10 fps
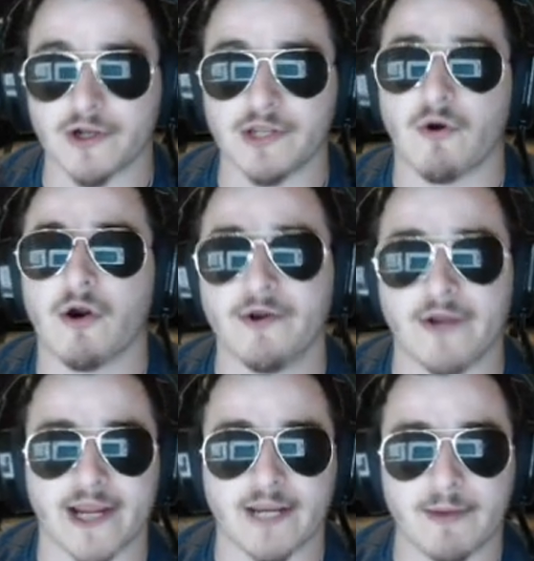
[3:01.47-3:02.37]
you are, you're
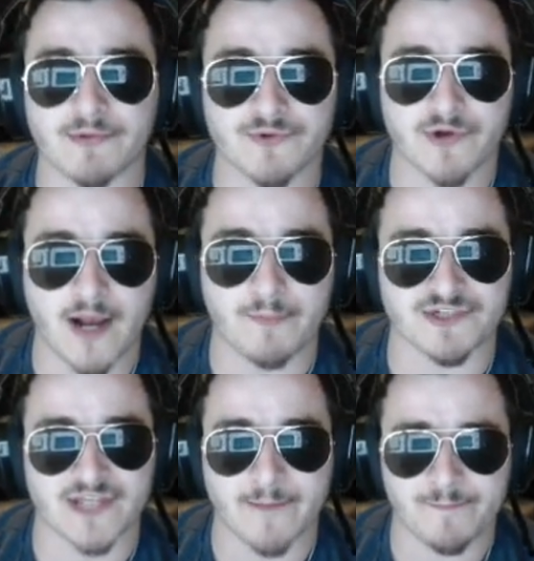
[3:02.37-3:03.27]
not going to be able to accomplish
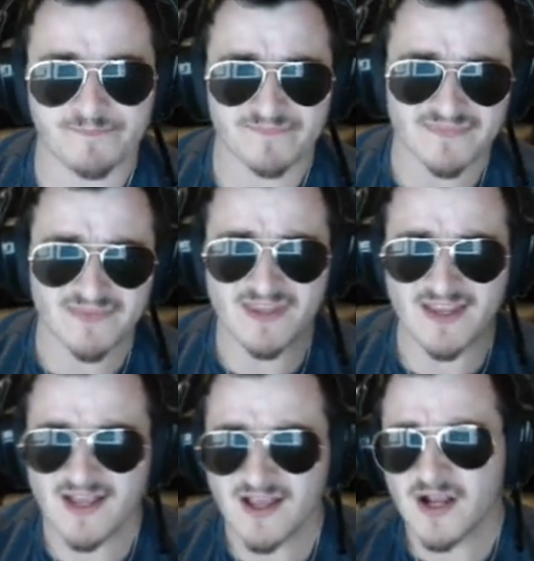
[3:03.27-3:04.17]
that.
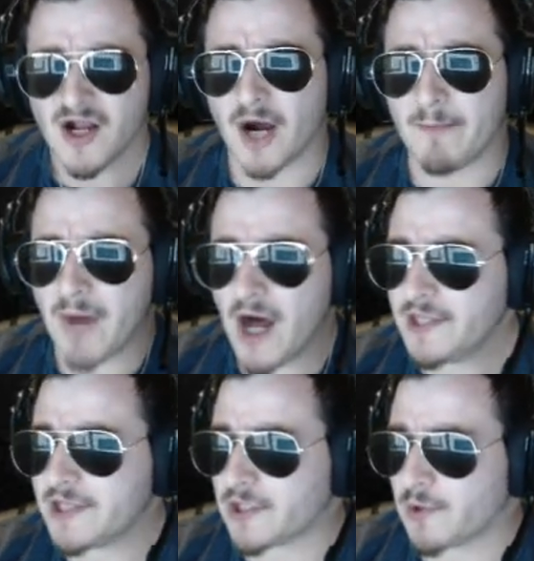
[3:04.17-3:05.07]
A
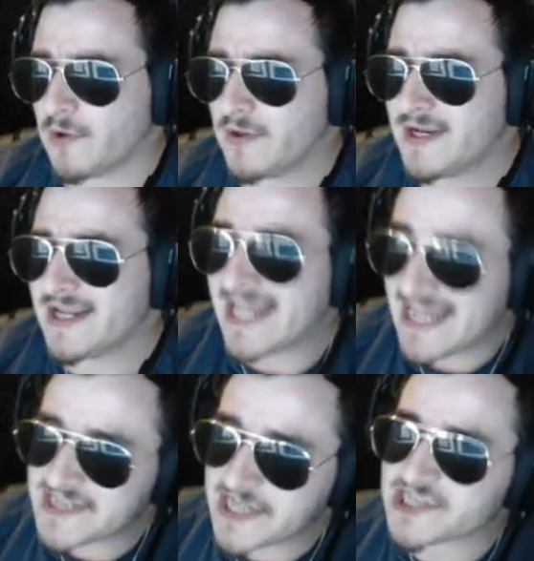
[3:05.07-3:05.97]
molecule
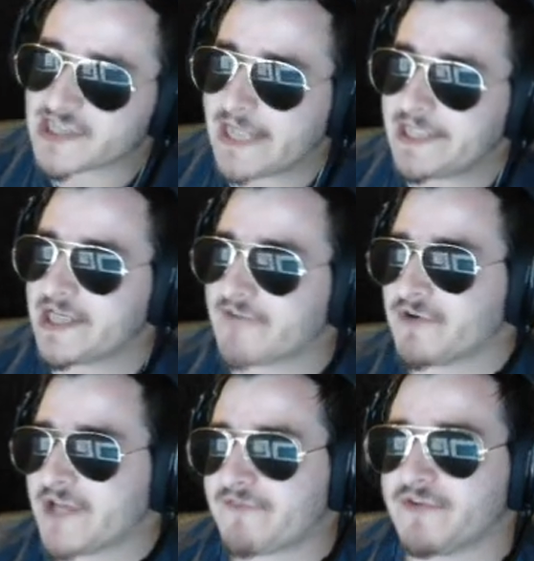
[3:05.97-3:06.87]
is a slightly
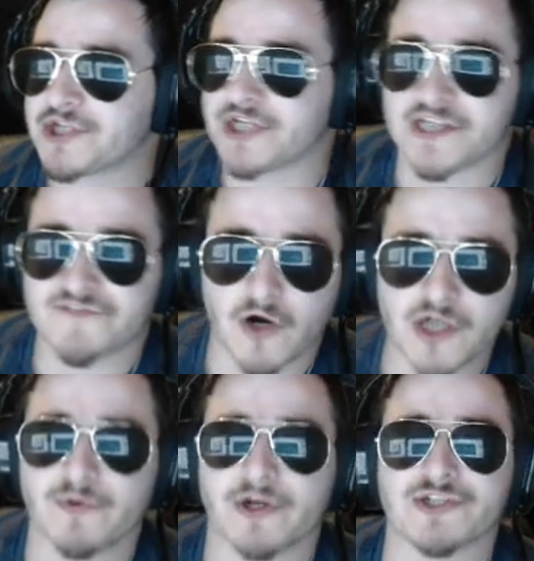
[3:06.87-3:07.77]
different definition. As far
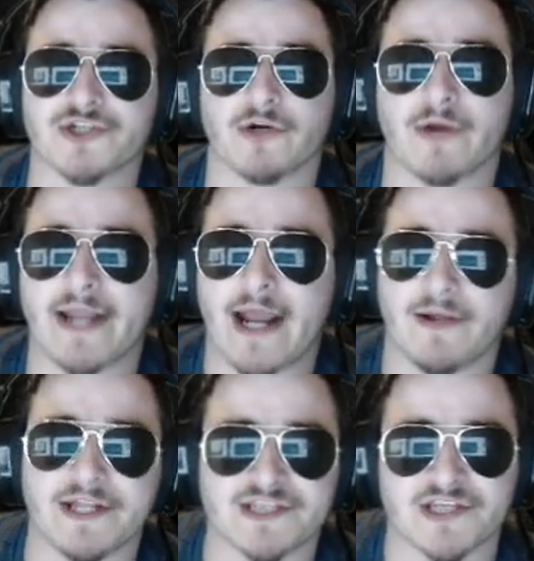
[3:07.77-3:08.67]
as we're concerned right now,
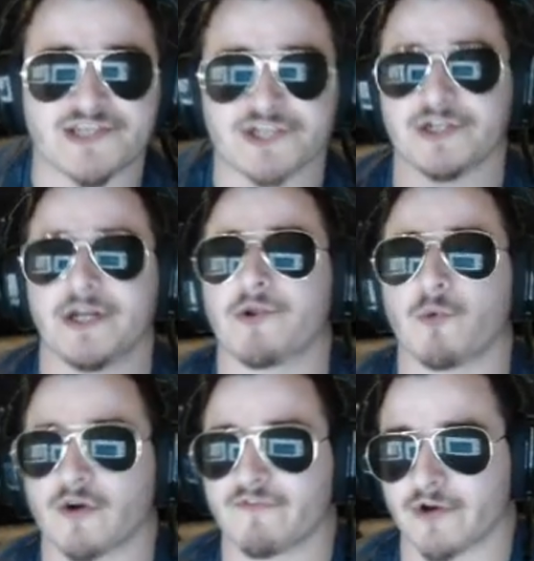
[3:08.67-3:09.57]
it's essentially another
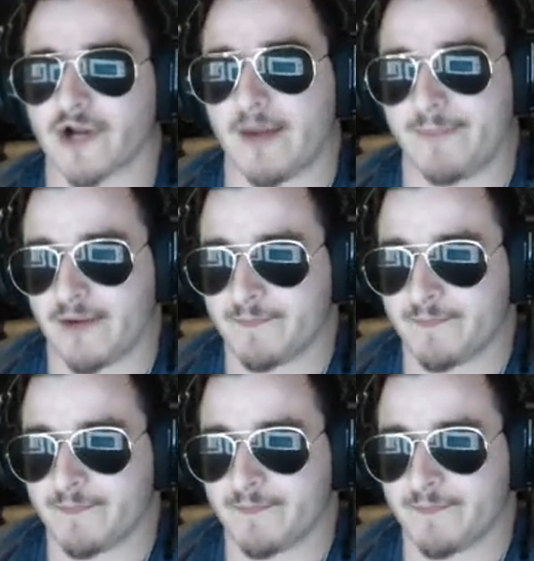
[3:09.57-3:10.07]
word for a compound.